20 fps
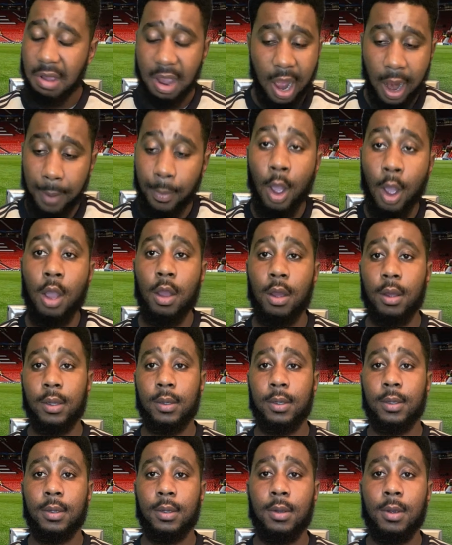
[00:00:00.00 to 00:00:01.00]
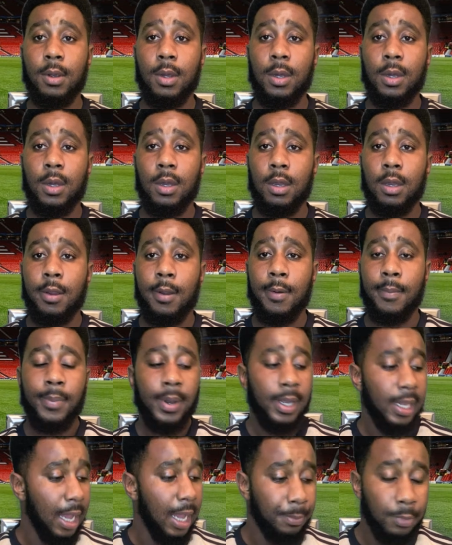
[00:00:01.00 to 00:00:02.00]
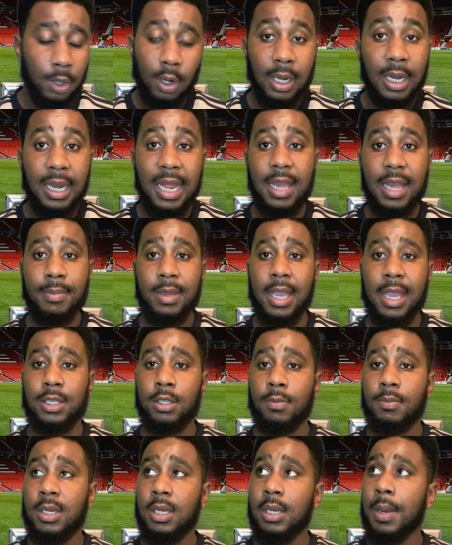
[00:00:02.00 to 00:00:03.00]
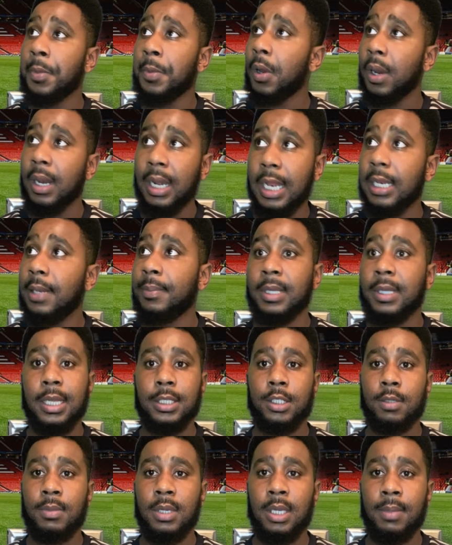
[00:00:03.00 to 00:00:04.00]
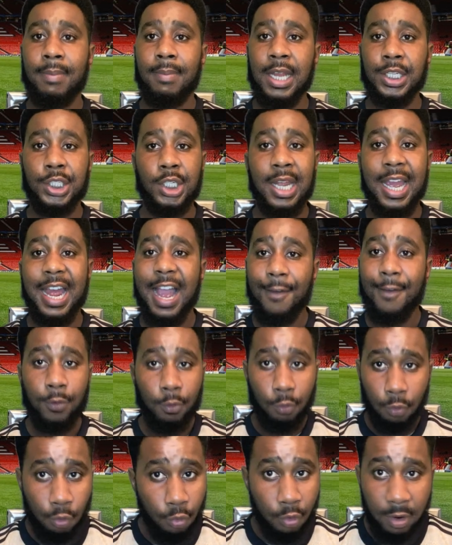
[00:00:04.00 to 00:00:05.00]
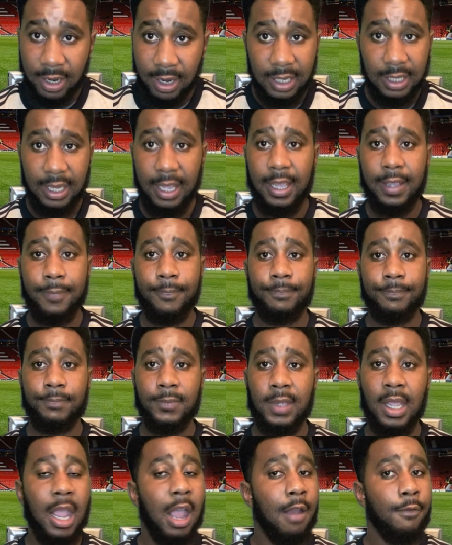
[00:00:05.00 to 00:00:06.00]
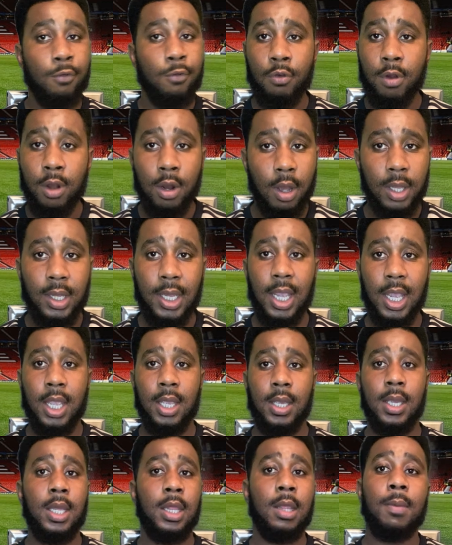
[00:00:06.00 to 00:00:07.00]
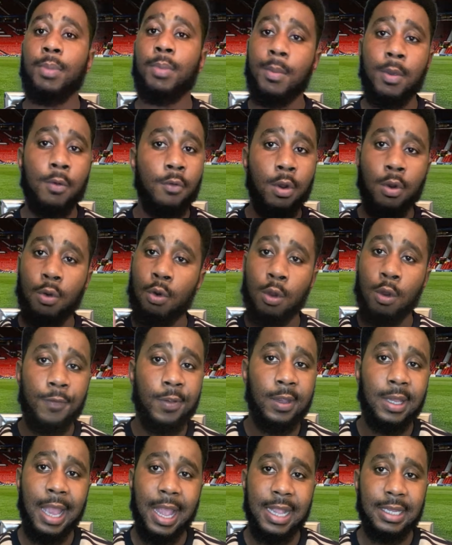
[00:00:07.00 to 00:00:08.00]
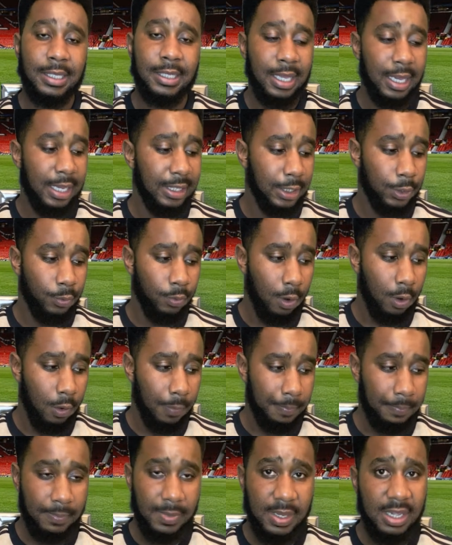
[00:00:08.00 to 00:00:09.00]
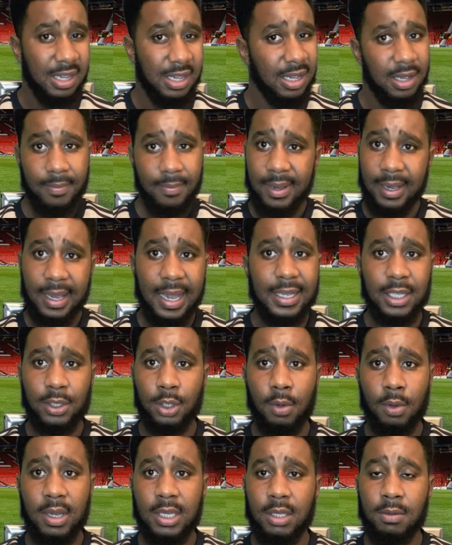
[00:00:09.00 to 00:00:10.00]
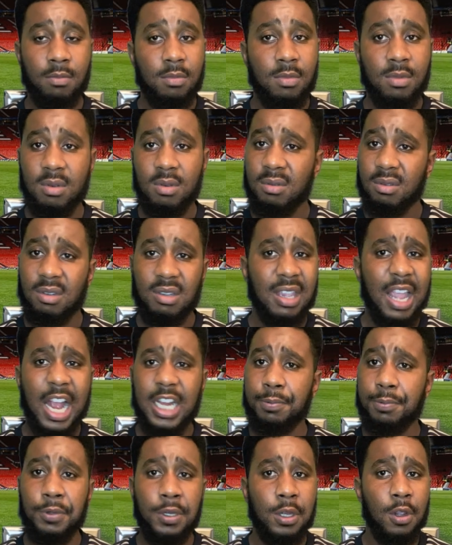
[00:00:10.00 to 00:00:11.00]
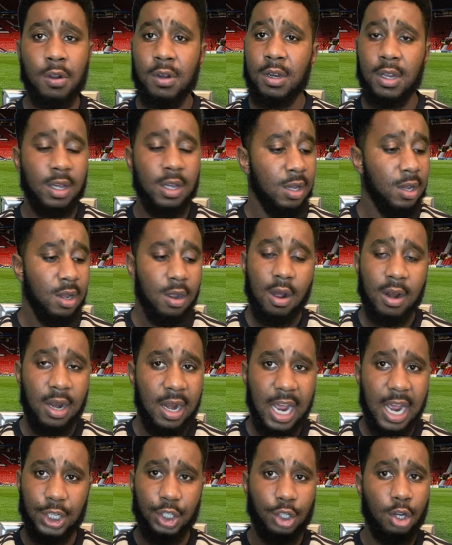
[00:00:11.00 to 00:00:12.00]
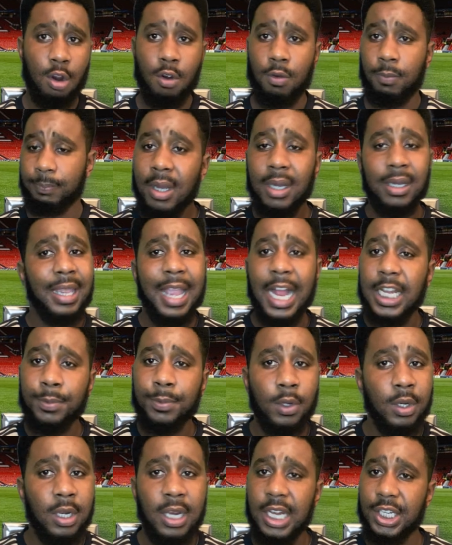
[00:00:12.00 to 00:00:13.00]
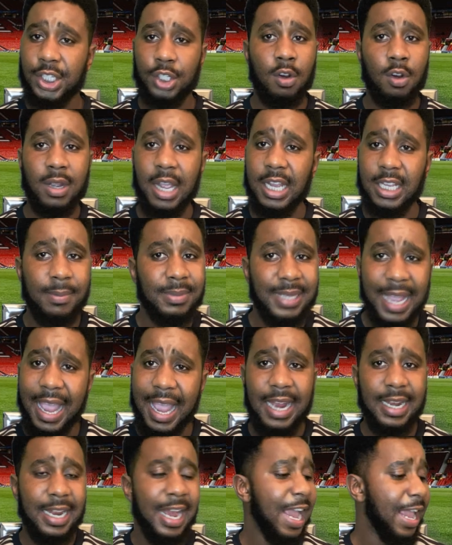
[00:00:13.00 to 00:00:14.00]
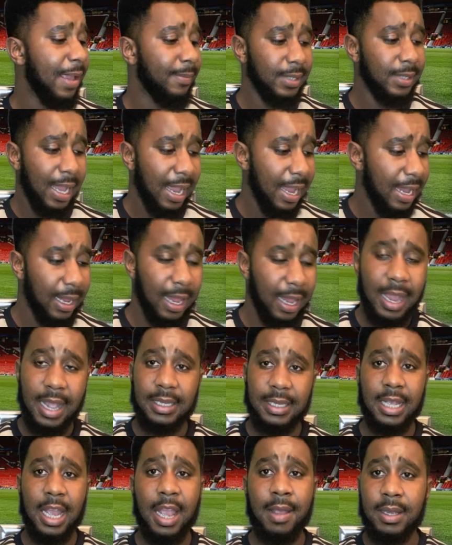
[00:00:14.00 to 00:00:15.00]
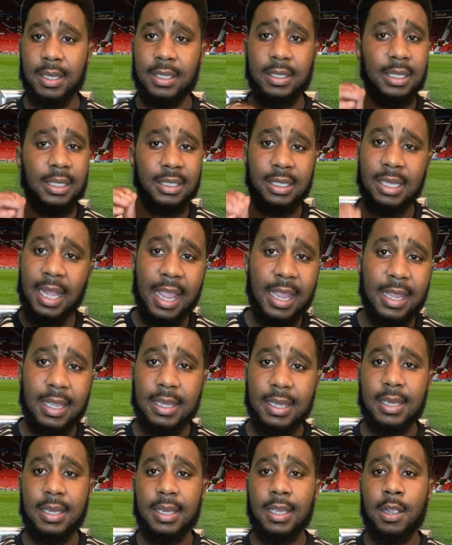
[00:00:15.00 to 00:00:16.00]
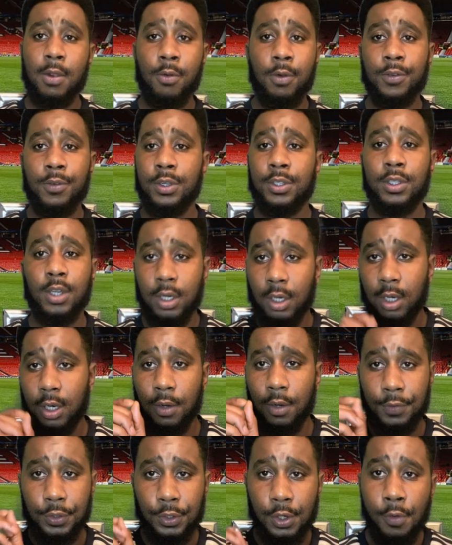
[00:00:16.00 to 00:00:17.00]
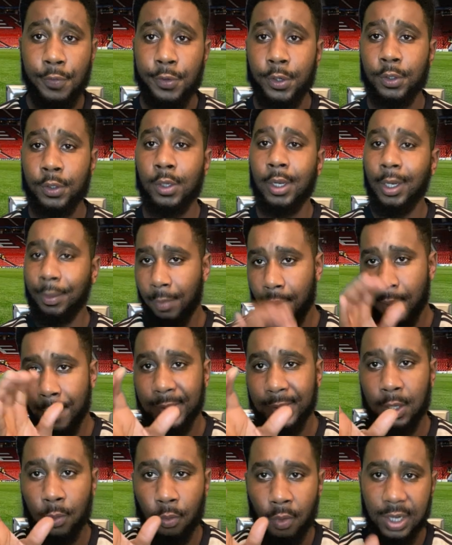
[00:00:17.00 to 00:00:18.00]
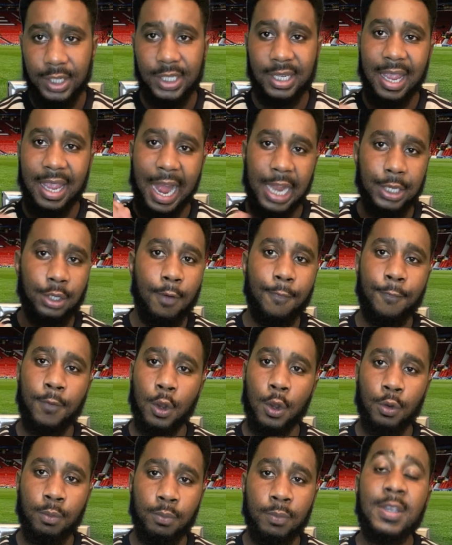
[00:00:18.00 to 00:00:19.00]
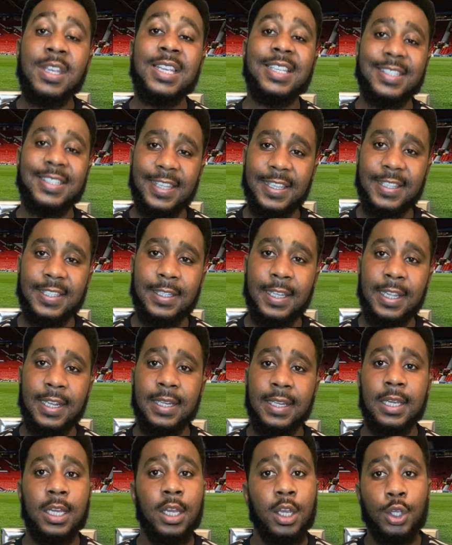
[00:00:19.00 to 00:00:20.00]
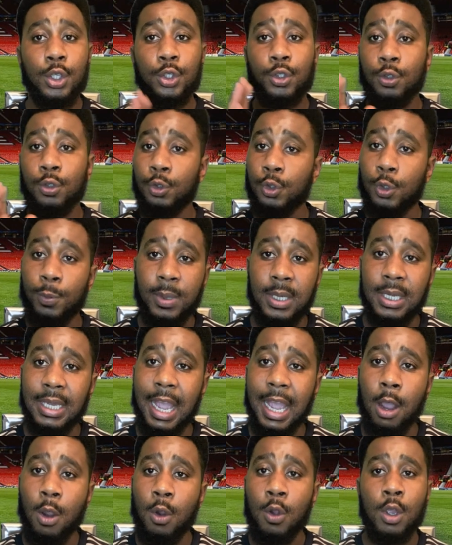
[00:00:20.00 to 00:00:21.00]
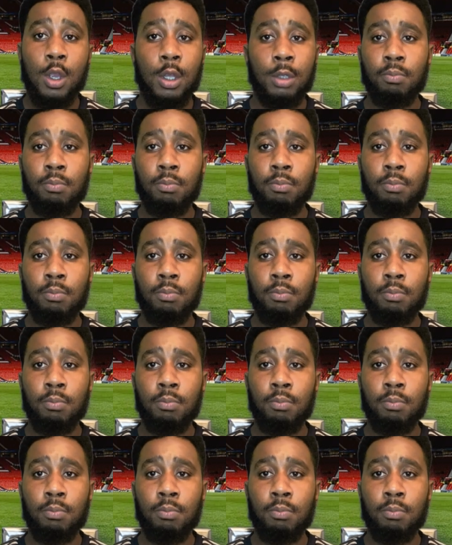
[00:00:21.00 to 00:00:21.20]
I'm hurt. But yeah, I'm not going to let them get to me. Manchester United have ruined the day. They have ruined our day. They probably ruined all of you guys' days as well. But guys, as always, just catch me on the next show. Catch me on the next show, guys. I'm tired. I am tired, guys. It's late. We've just done another show. Remember to watch Catch Up Volume 16. Soon to be out.